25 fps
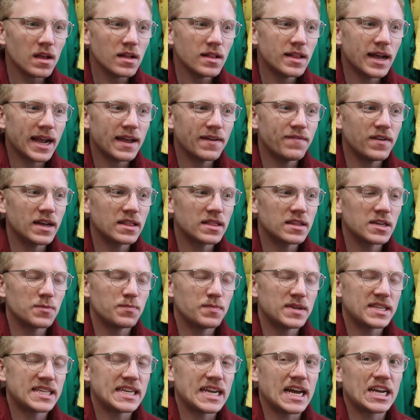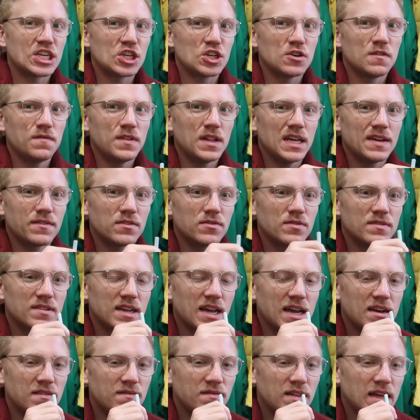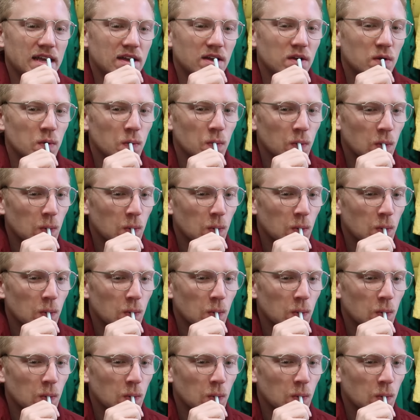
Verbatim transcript: Like I like the pistachio flavor was kind of like